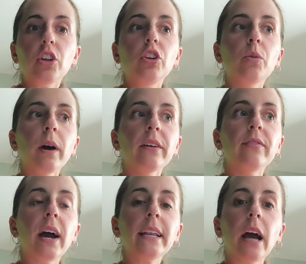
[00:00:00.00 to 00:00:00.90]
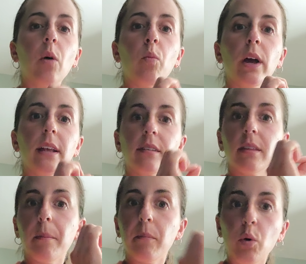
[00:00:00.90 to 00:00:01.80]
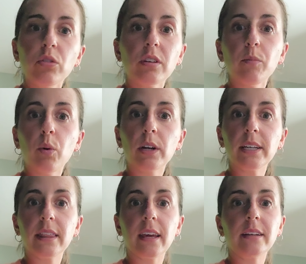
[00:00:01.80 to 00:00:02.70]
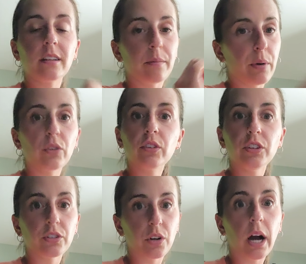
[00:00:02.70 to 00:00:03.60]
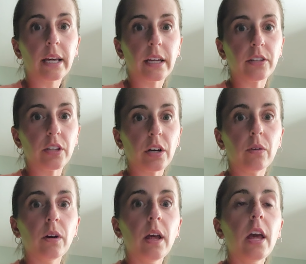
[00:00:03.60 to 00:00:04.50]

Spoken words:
you want to find out what is the most important thing to the person you're talking to.